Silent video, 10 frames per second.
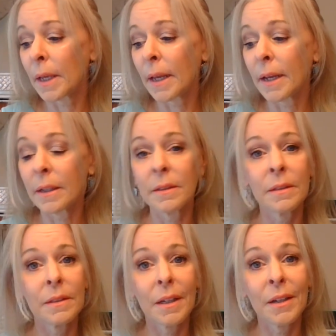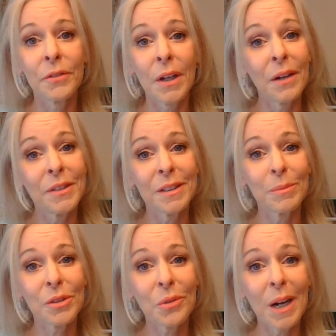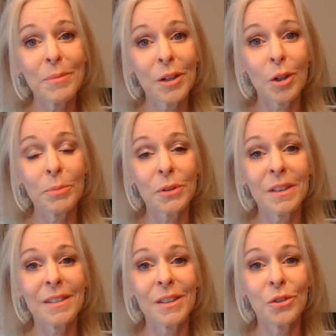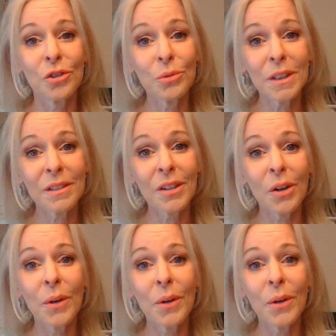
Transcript: and if you haven't subscribed, I hope you'll consider doing so,